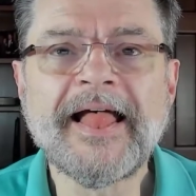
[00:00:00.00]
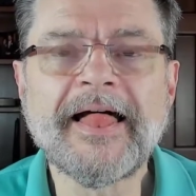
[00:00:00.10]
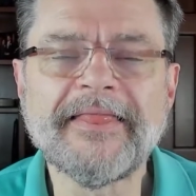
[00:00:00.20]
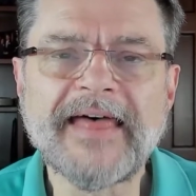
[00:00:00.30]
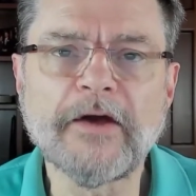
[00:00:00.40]

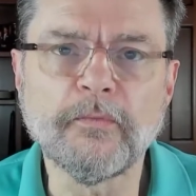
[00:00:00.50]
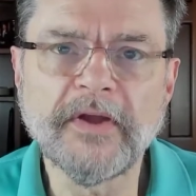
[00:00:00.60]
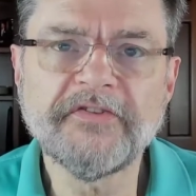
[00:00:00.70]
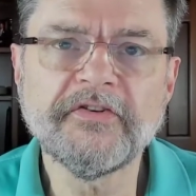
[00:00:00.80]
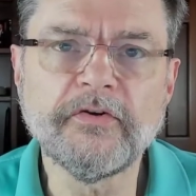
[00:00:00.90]
That
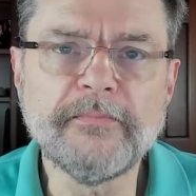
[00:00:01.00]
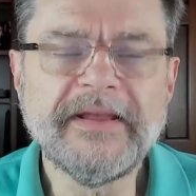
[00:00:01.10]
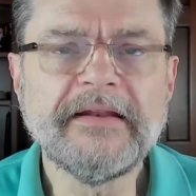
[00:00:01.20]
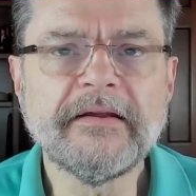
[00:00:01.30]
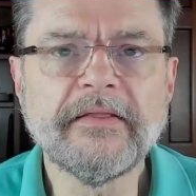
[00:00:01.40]
rescue
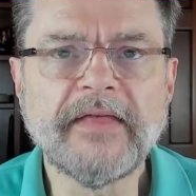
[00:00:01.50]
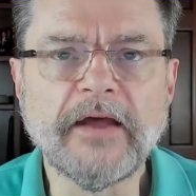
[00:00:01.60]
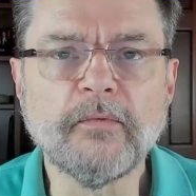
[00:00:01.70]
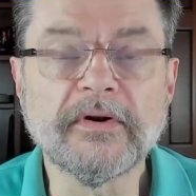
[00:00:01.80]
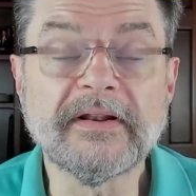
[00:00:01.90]
media
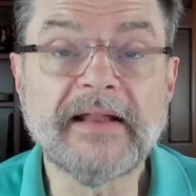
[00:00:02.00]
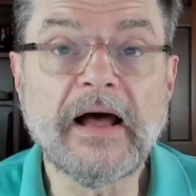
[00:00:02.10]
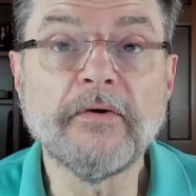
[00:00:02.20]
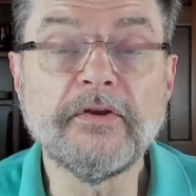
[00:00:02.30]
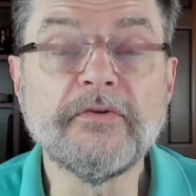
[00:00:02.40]
then would
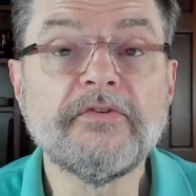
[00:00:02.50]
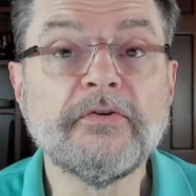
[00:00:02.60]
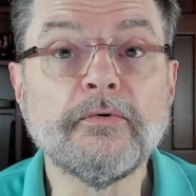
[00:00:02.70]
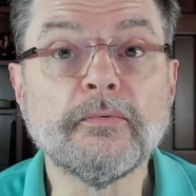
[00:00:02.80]
allow you to